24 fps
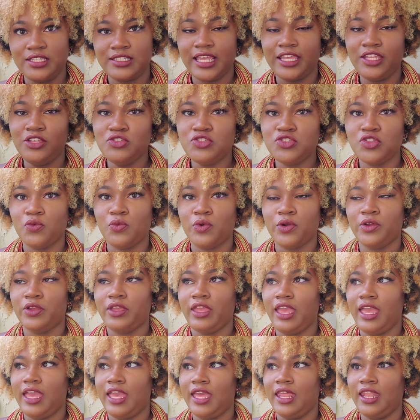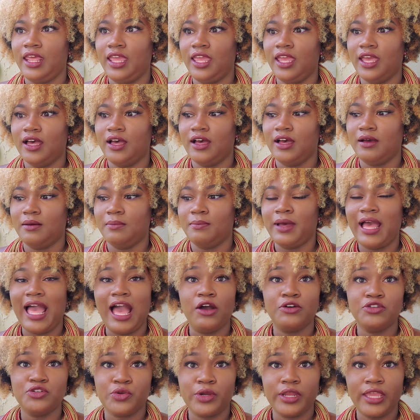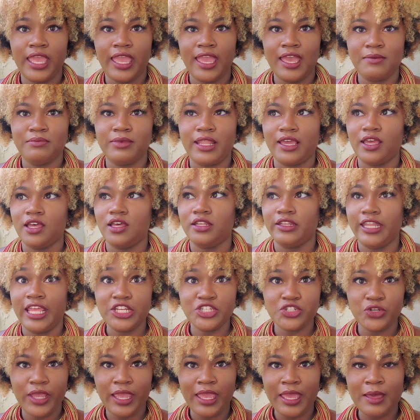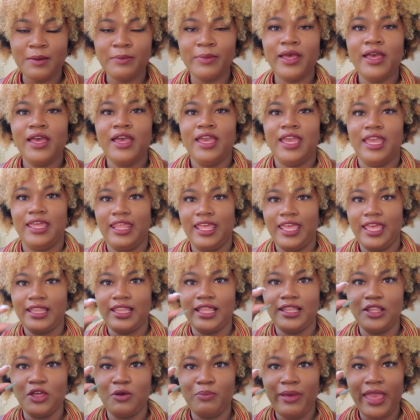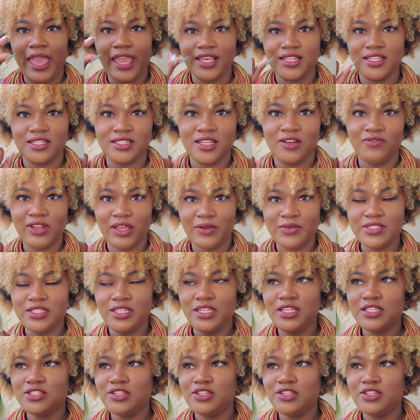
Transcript: I used to work at a outdoor camp, like a nature camp, and they had like little packets of sunflower seeds.